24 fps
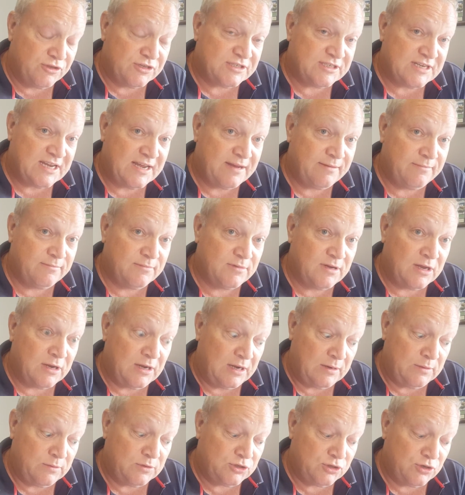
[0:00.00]
the same.
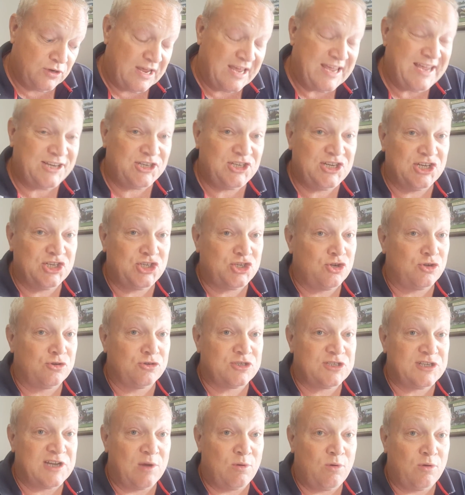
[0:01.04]
He actually had Jon
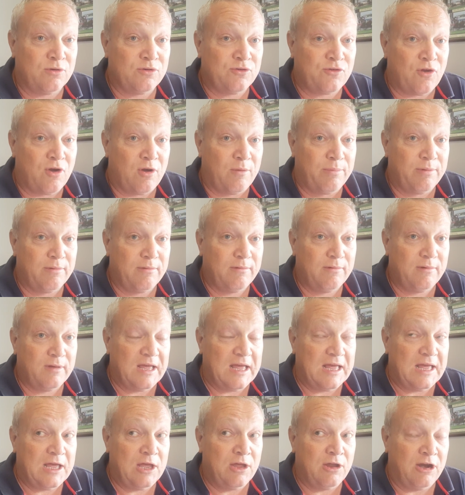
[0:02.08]
Snow on top
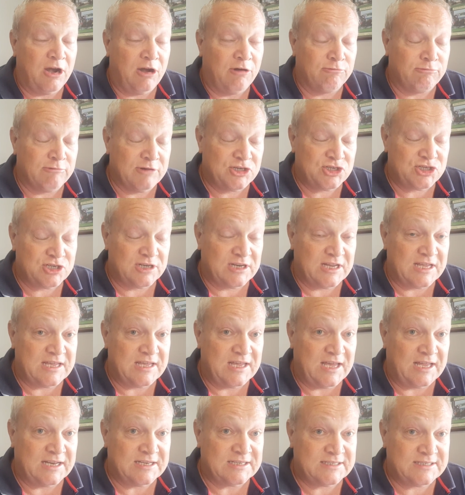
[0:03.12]

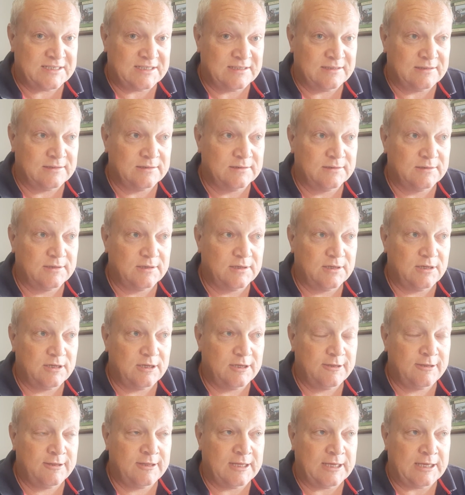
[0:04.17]
originally until
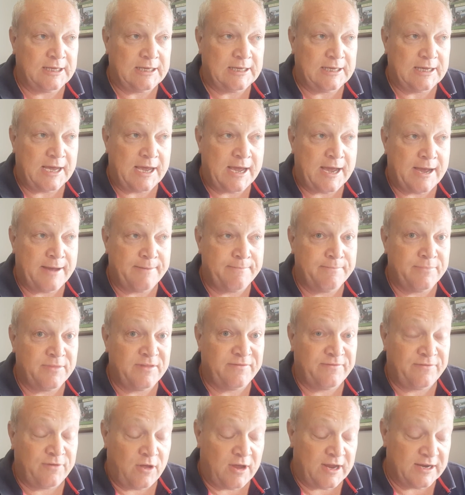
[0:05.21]
the
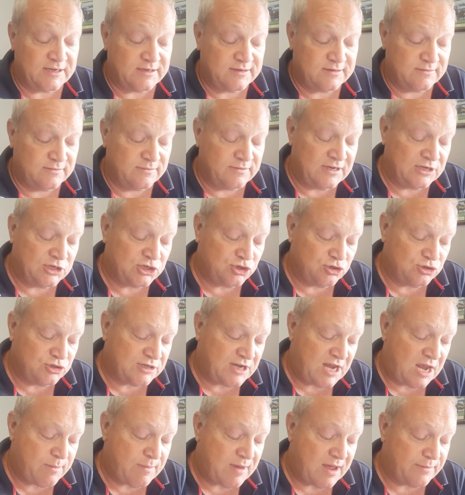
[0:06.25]
flight issues
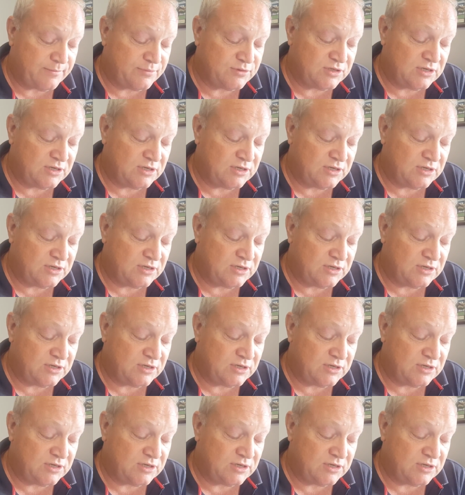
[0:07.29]
came up.